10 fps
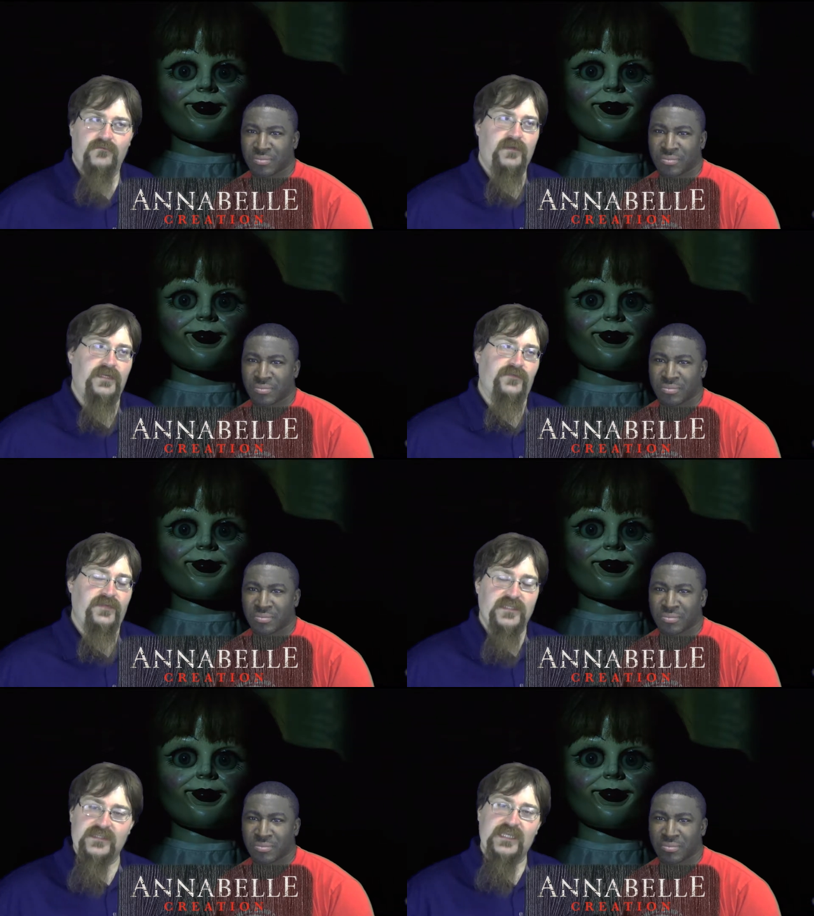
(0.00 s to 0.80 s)
Speaker 1: Kind of.
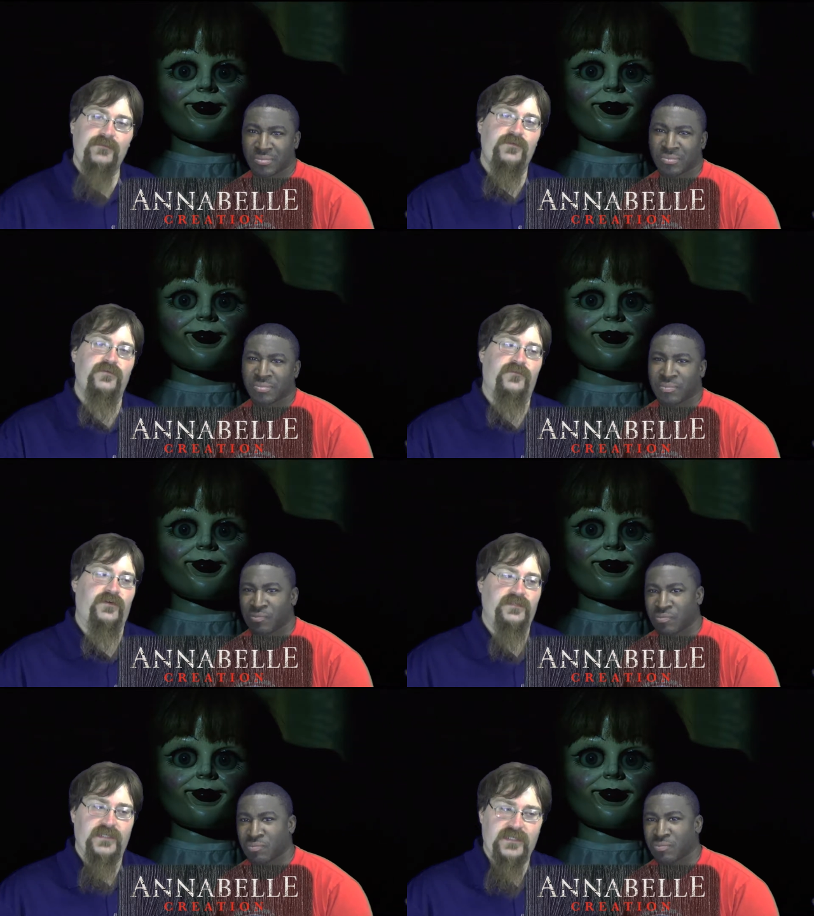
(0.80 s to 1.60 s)
It's in the same
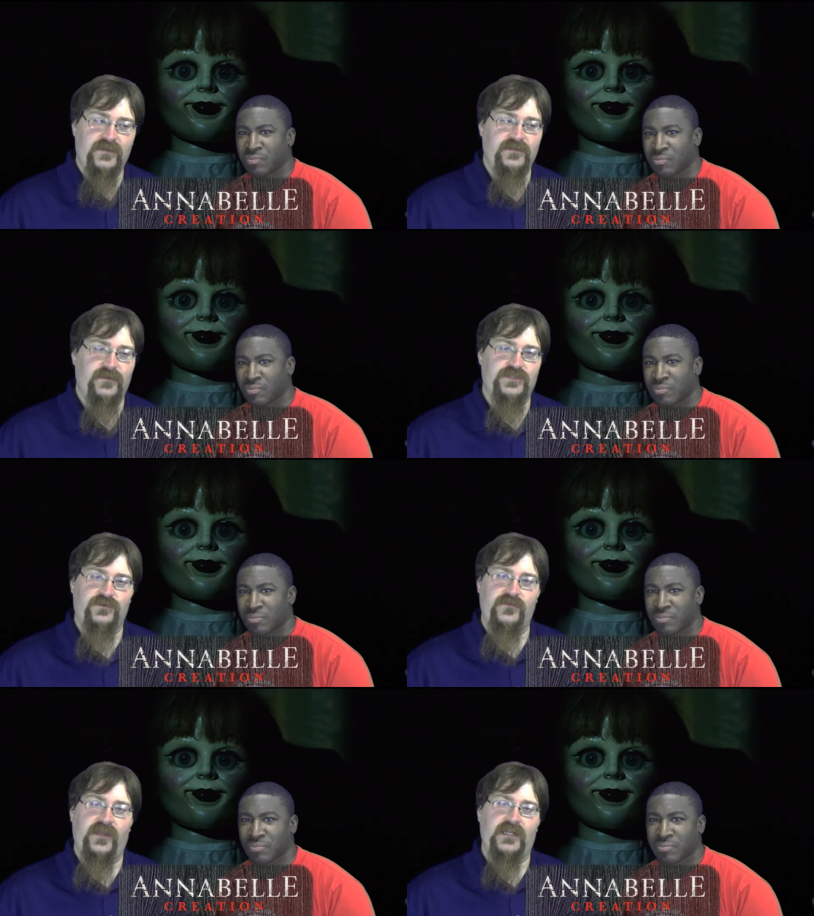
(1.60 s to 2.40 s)
universe. It tells about the
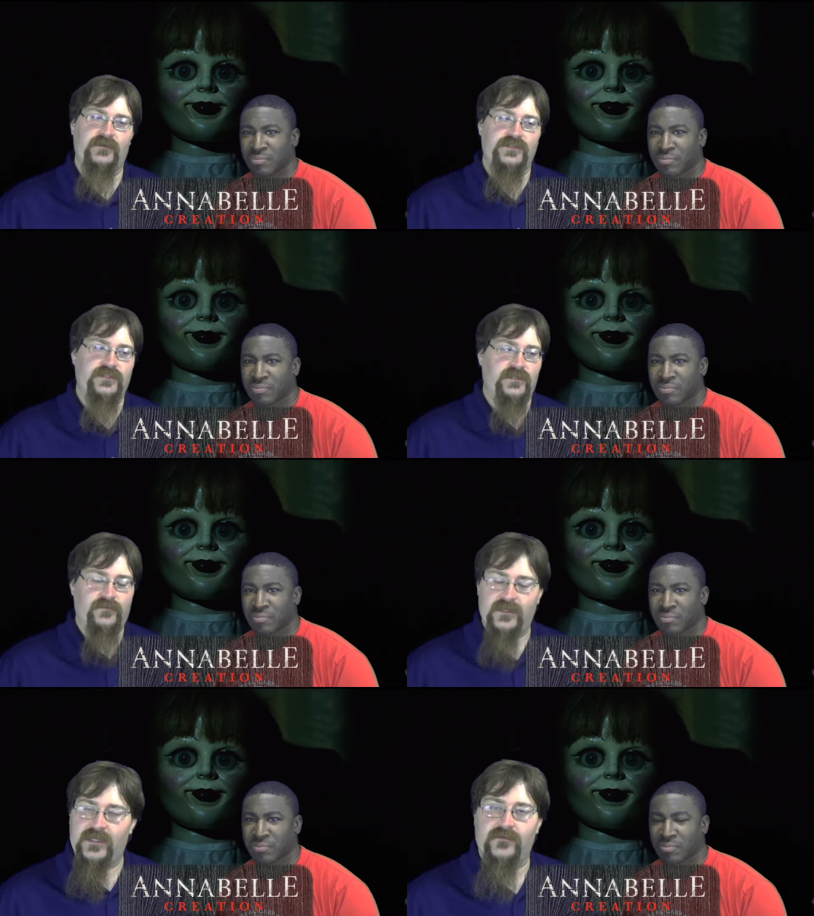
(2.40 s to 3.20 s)
story of the Annabelle doll,
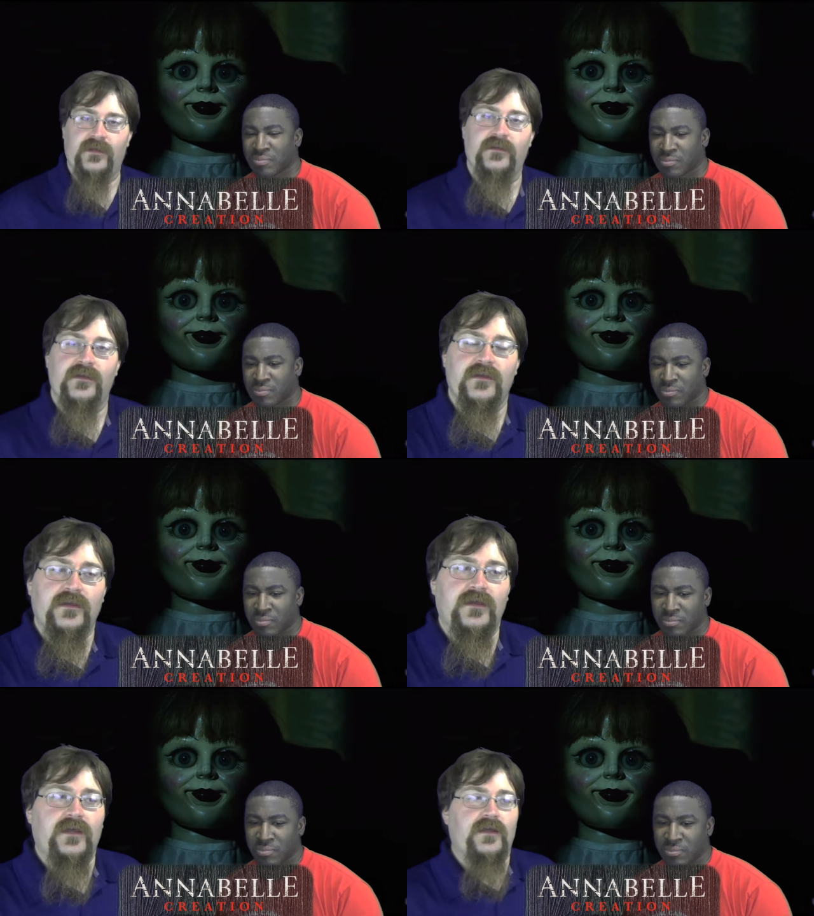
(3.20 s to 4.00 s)
but anyway.
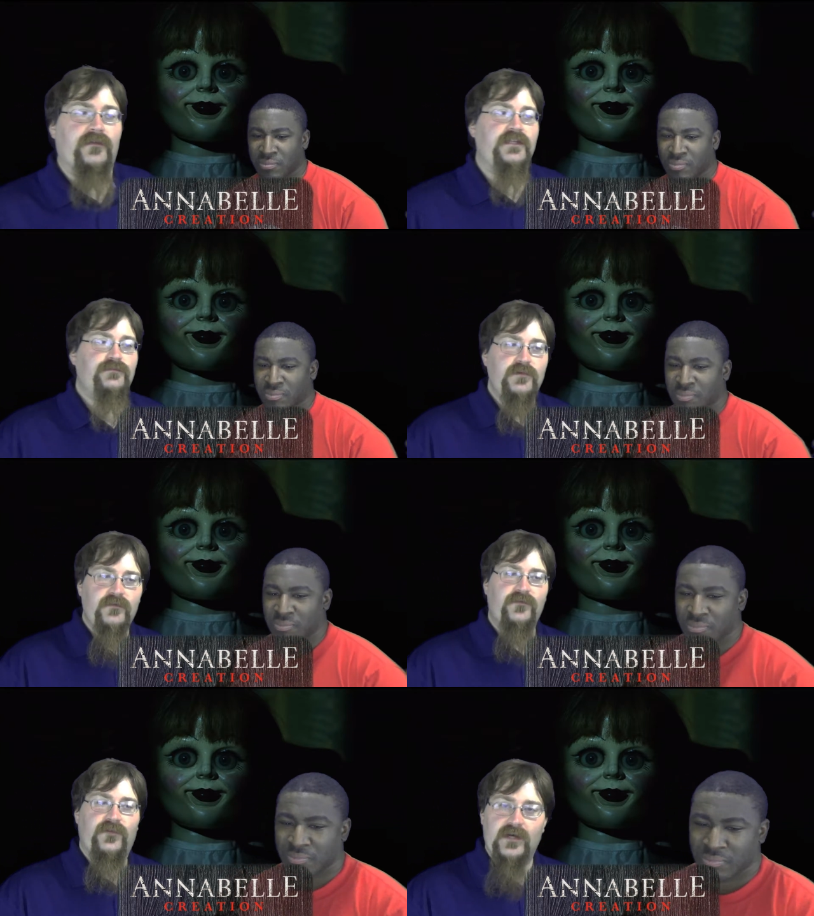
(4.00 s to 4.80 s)
This
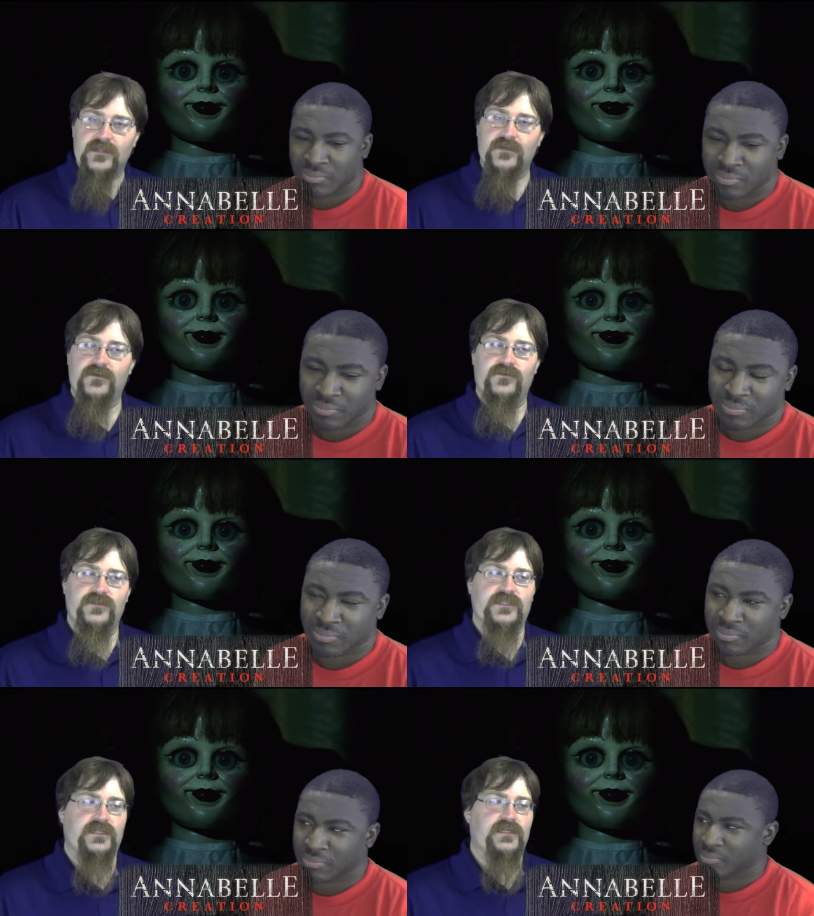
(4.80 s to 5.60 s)
movie
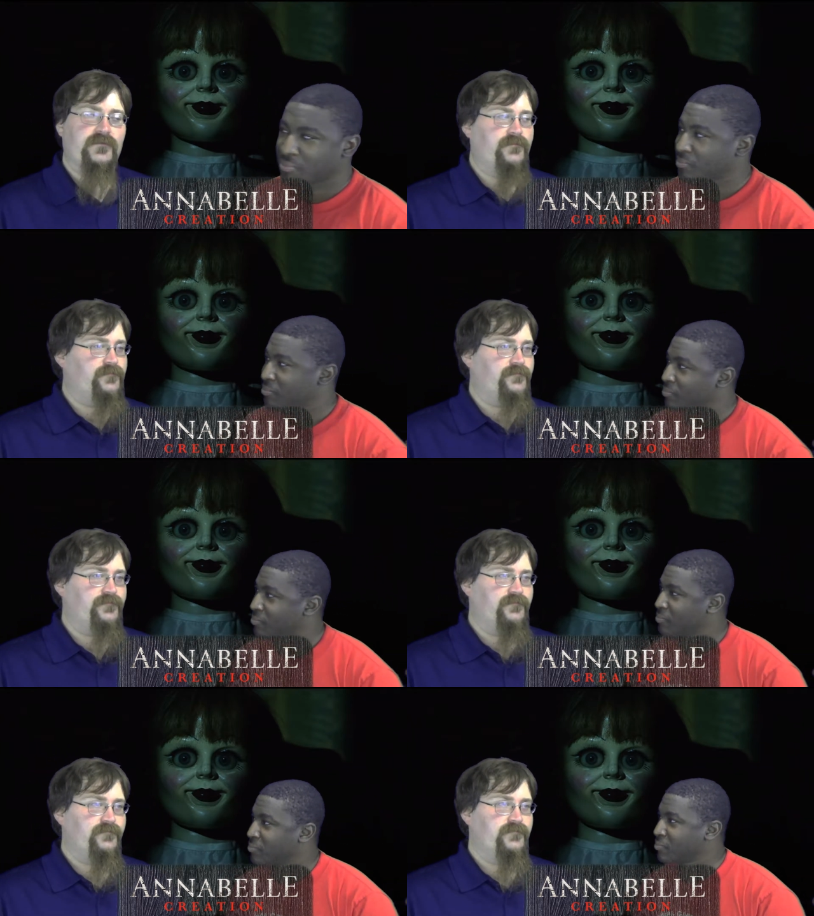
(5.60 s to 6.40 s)
follows, um,
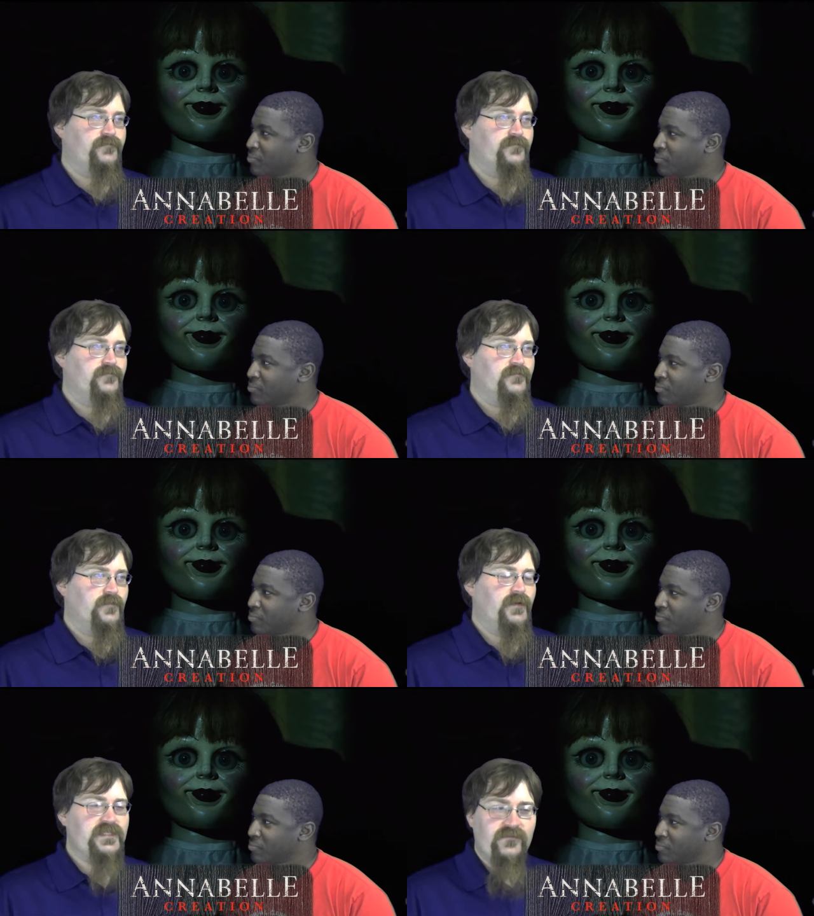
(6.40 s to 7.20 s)

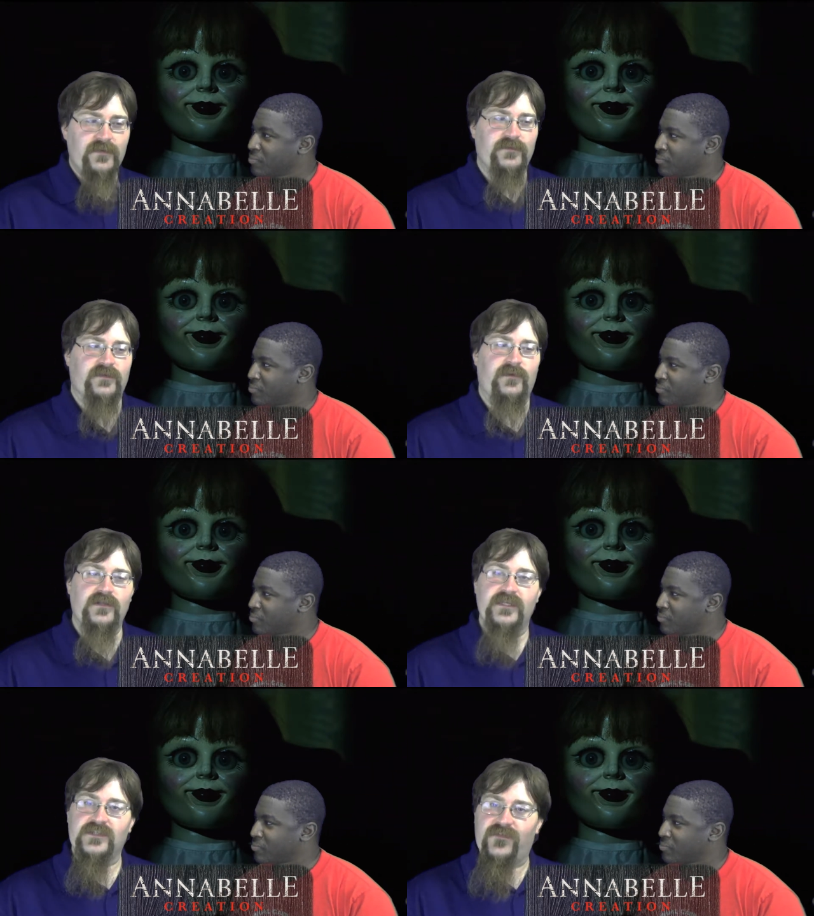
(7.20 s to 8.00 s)
bunch of people. The
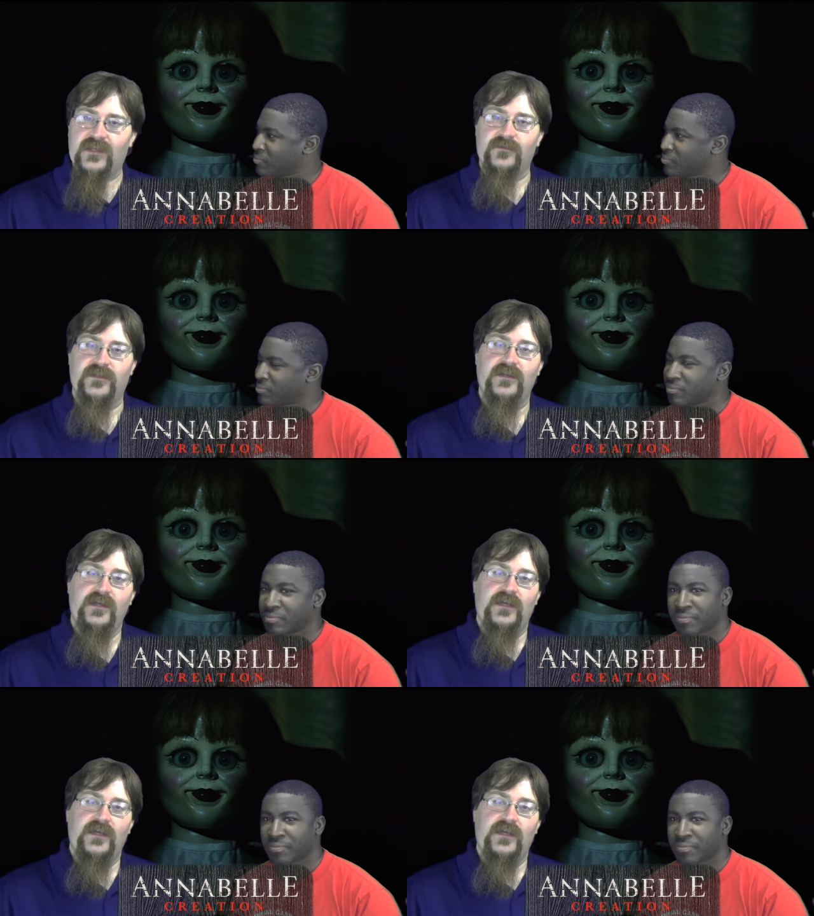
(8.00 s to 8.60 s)
Mullins family.